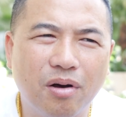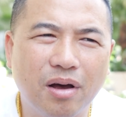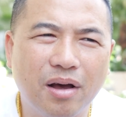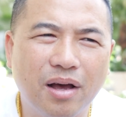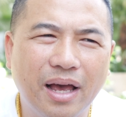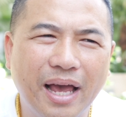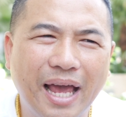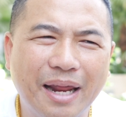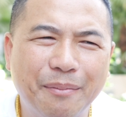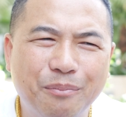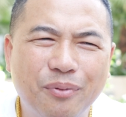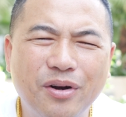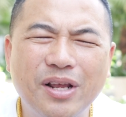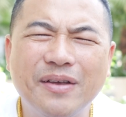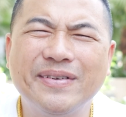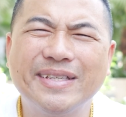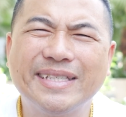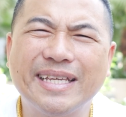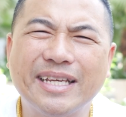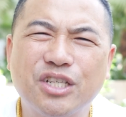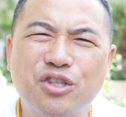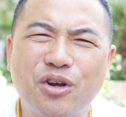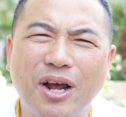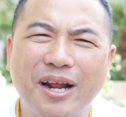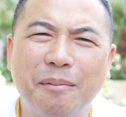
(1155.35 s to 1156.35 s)
had
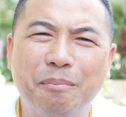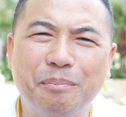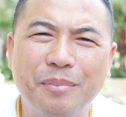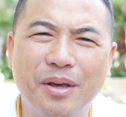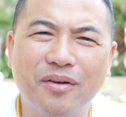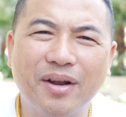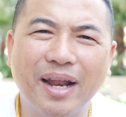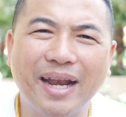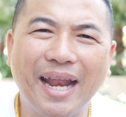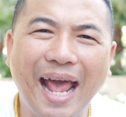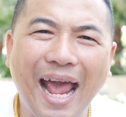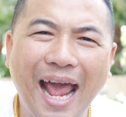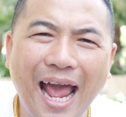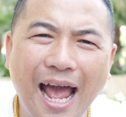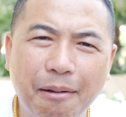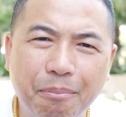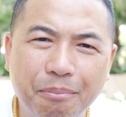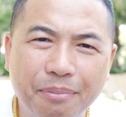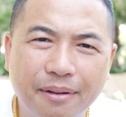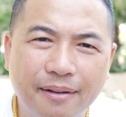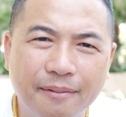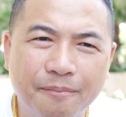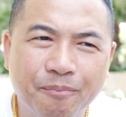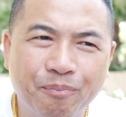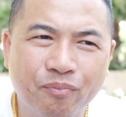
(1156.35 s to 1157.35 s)
previously tried to build an app,
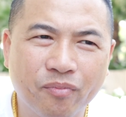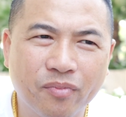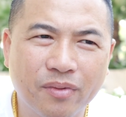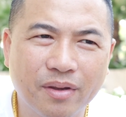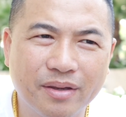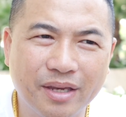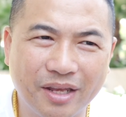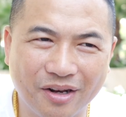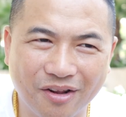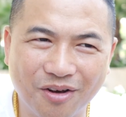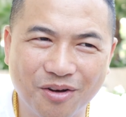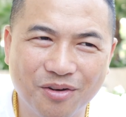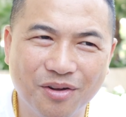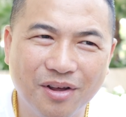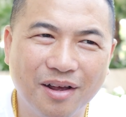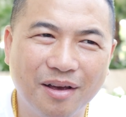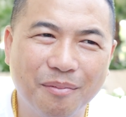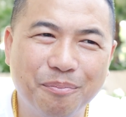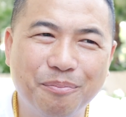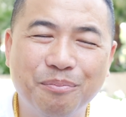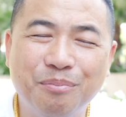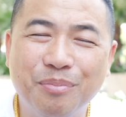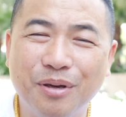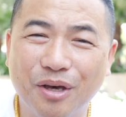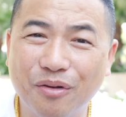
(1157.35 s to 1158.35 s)

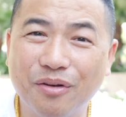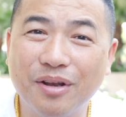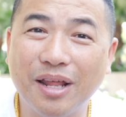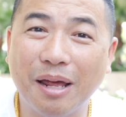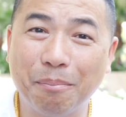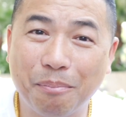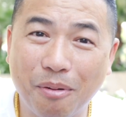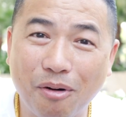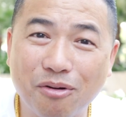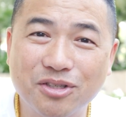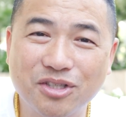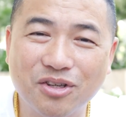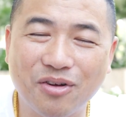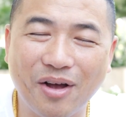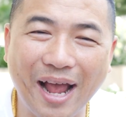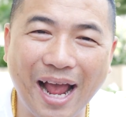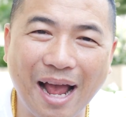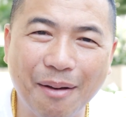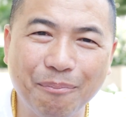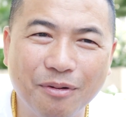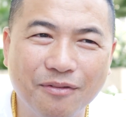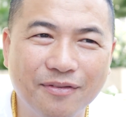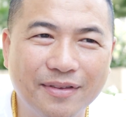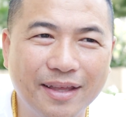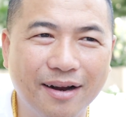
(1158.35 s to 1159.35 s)
build a personal
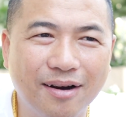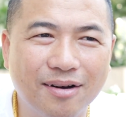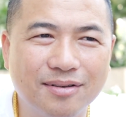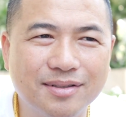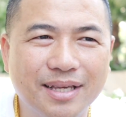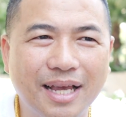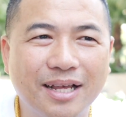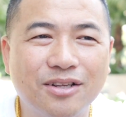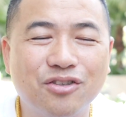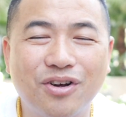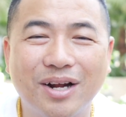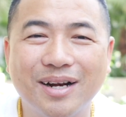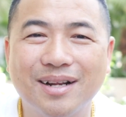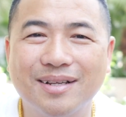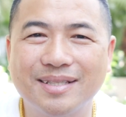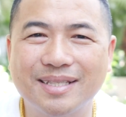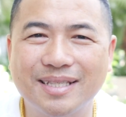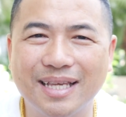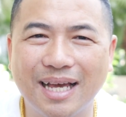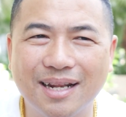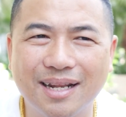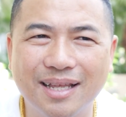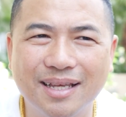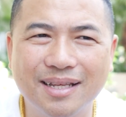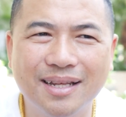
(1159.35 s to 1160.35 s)
app of theirs and try to
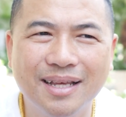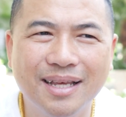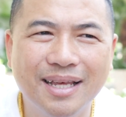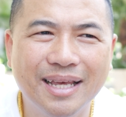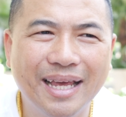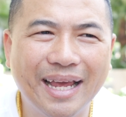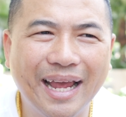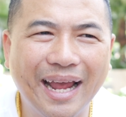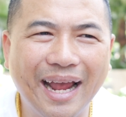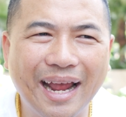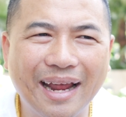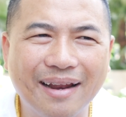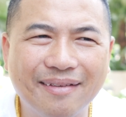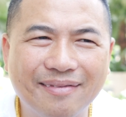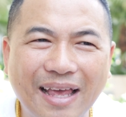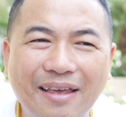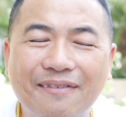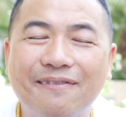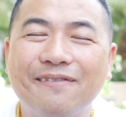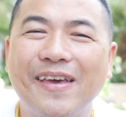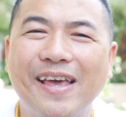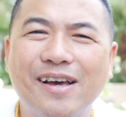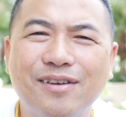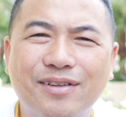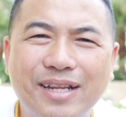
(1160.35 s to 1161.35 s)
sell it. And they
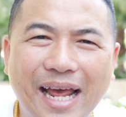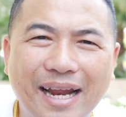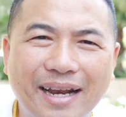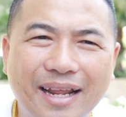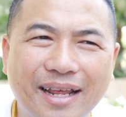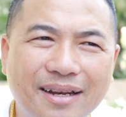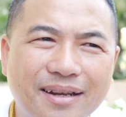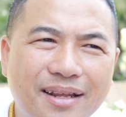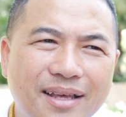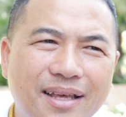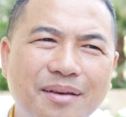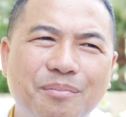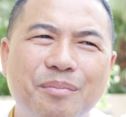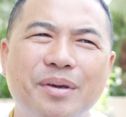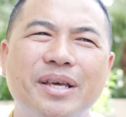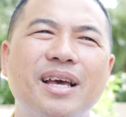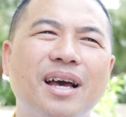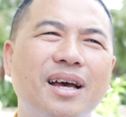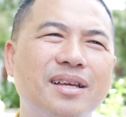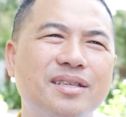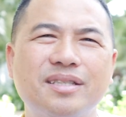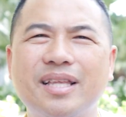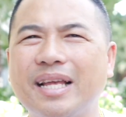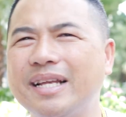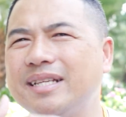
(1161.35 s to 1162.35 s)
failed at it
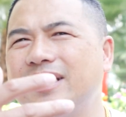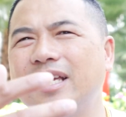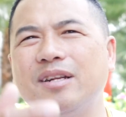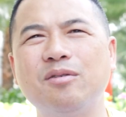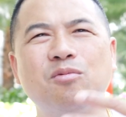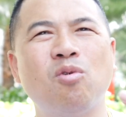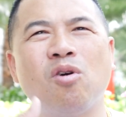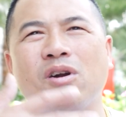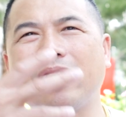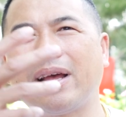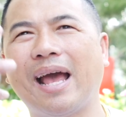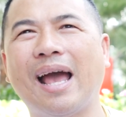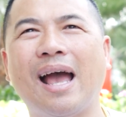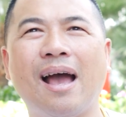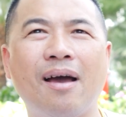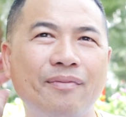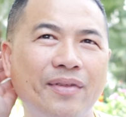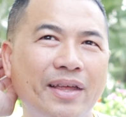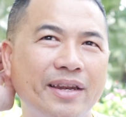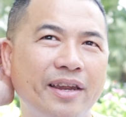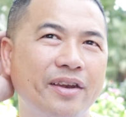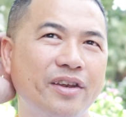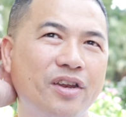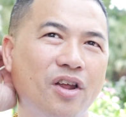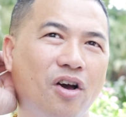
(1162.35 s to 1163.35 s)
because things didn't work out.
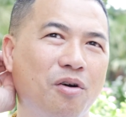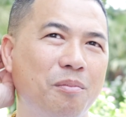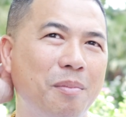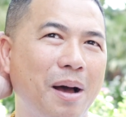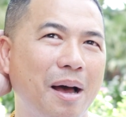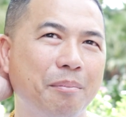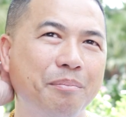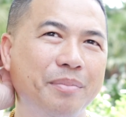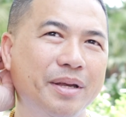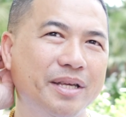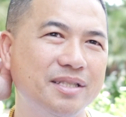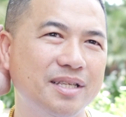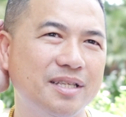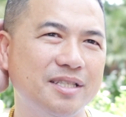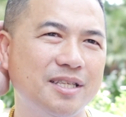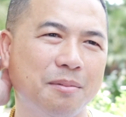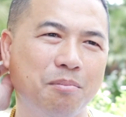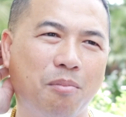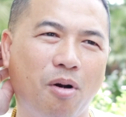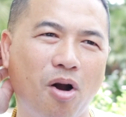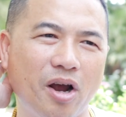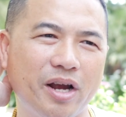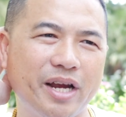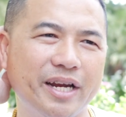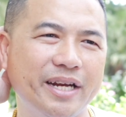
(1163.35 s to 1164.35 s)
They didn't know about business and
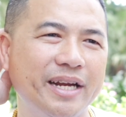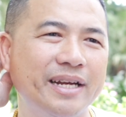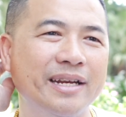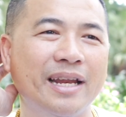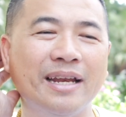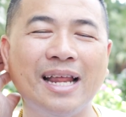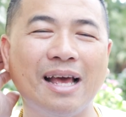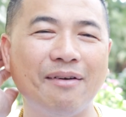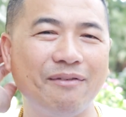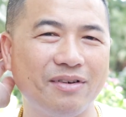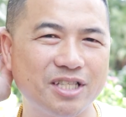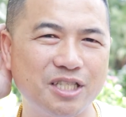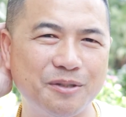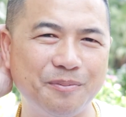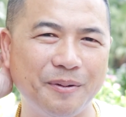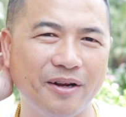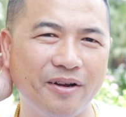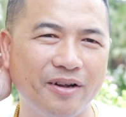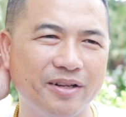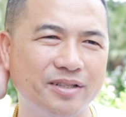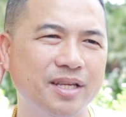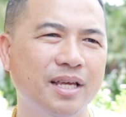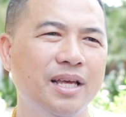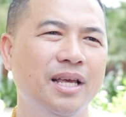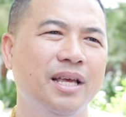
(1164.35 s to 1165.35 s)
marketing, didn't have
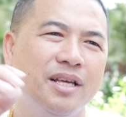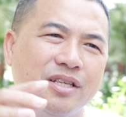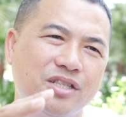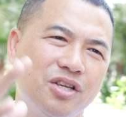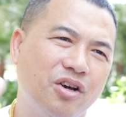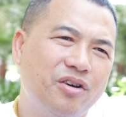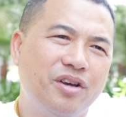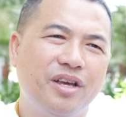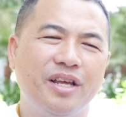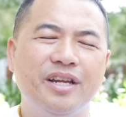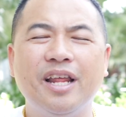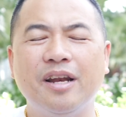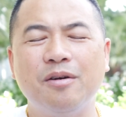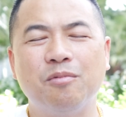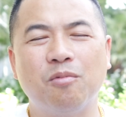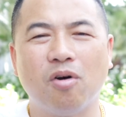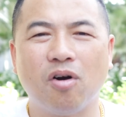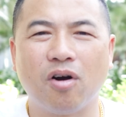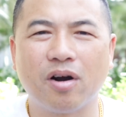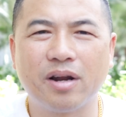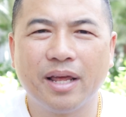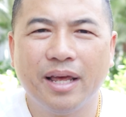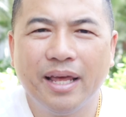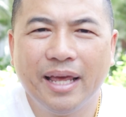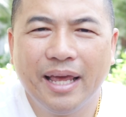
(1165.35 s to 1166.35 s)
experience. So it didn't
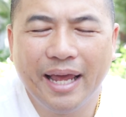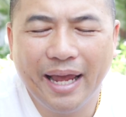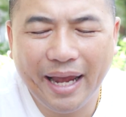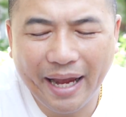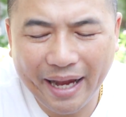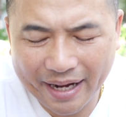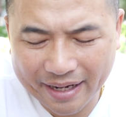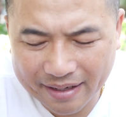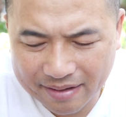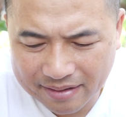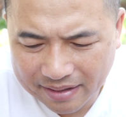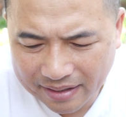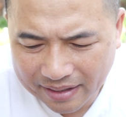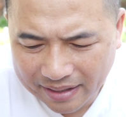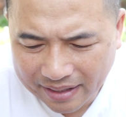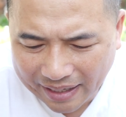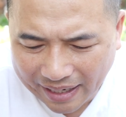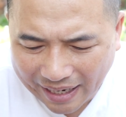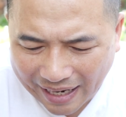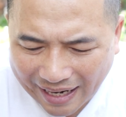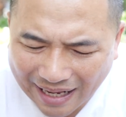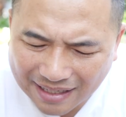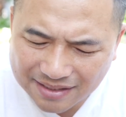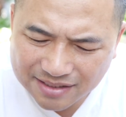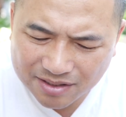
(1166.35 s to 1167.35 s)
work. And
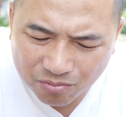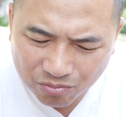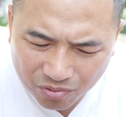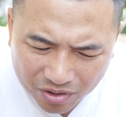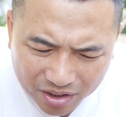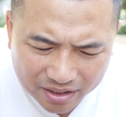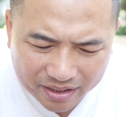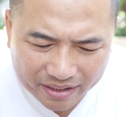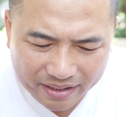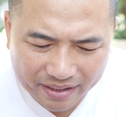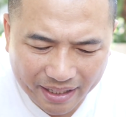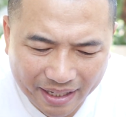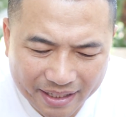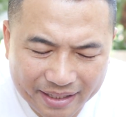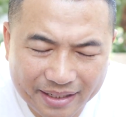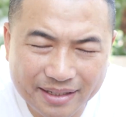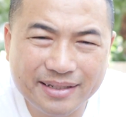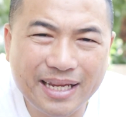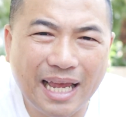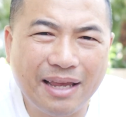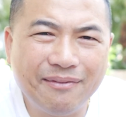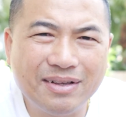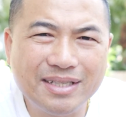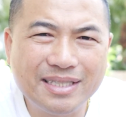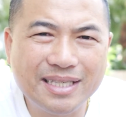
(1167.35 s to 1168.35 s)
I said, really? And
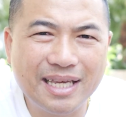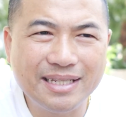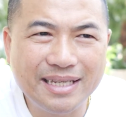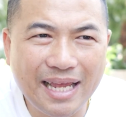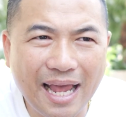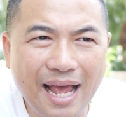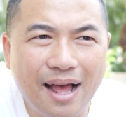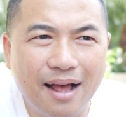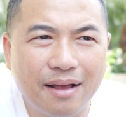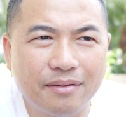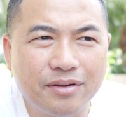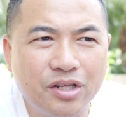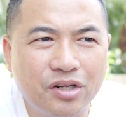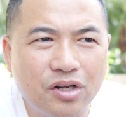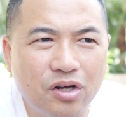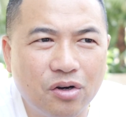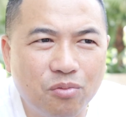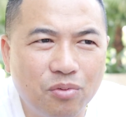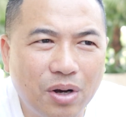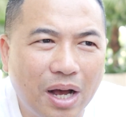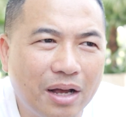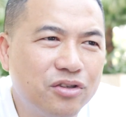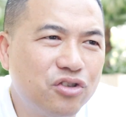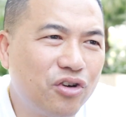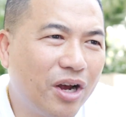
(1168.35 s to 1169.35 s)
David said, yeah,
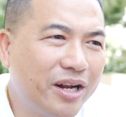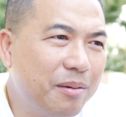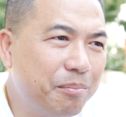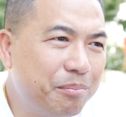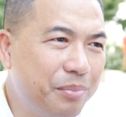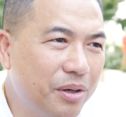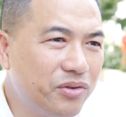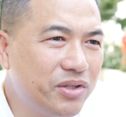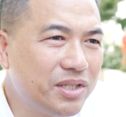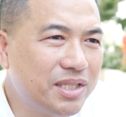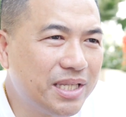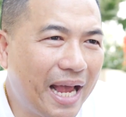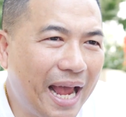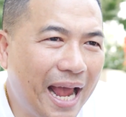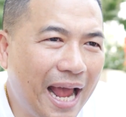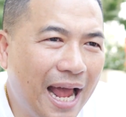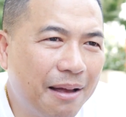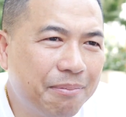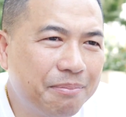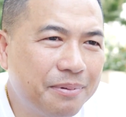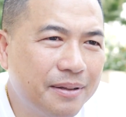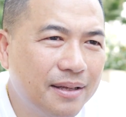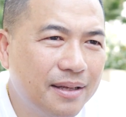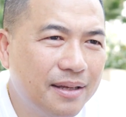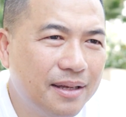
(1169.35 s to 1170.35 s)
I tried to build this
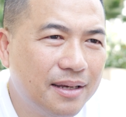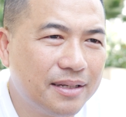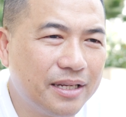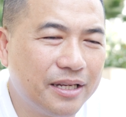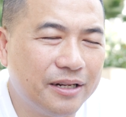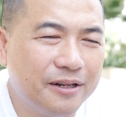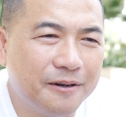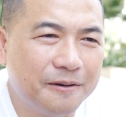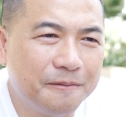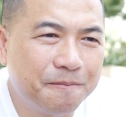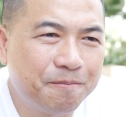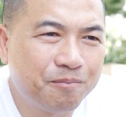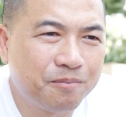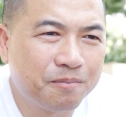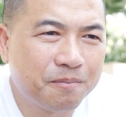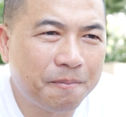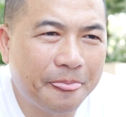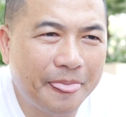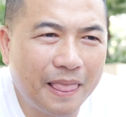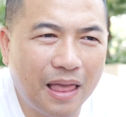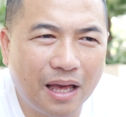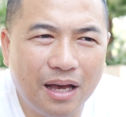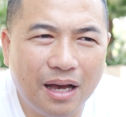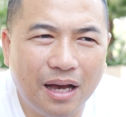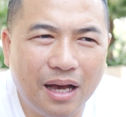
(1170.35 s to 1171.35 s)
app,
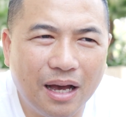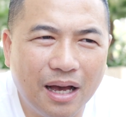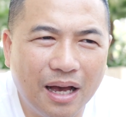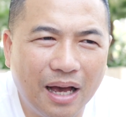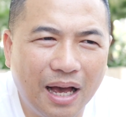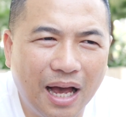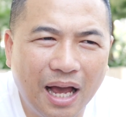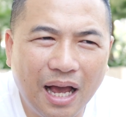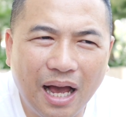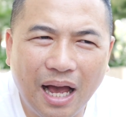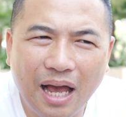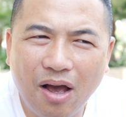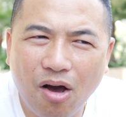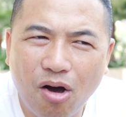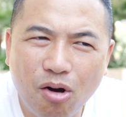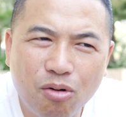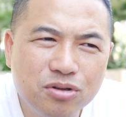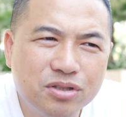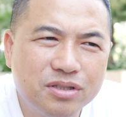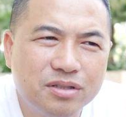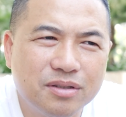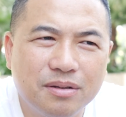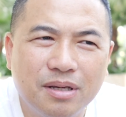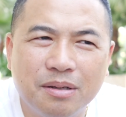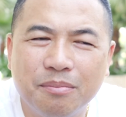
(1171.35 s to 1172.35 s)
I
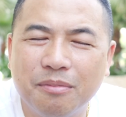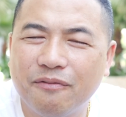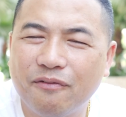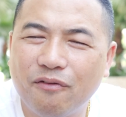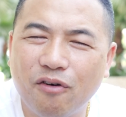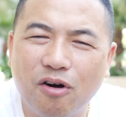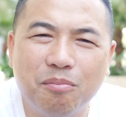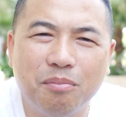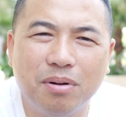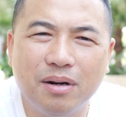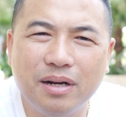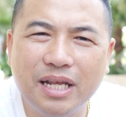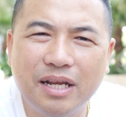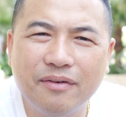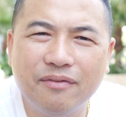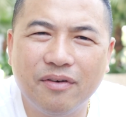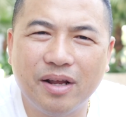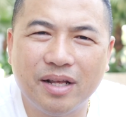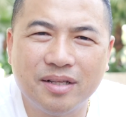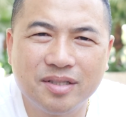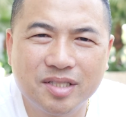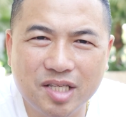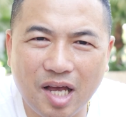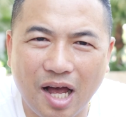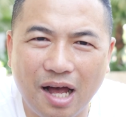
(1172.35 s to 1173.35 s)
always am a firm believer
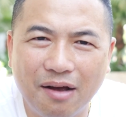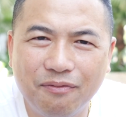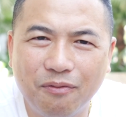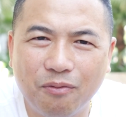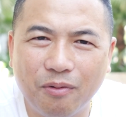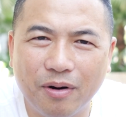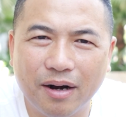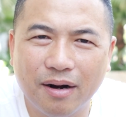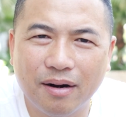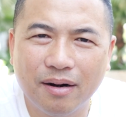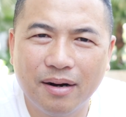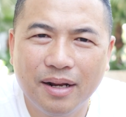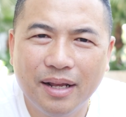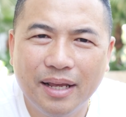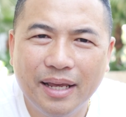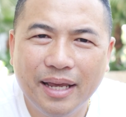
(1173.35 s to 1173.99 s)
in software.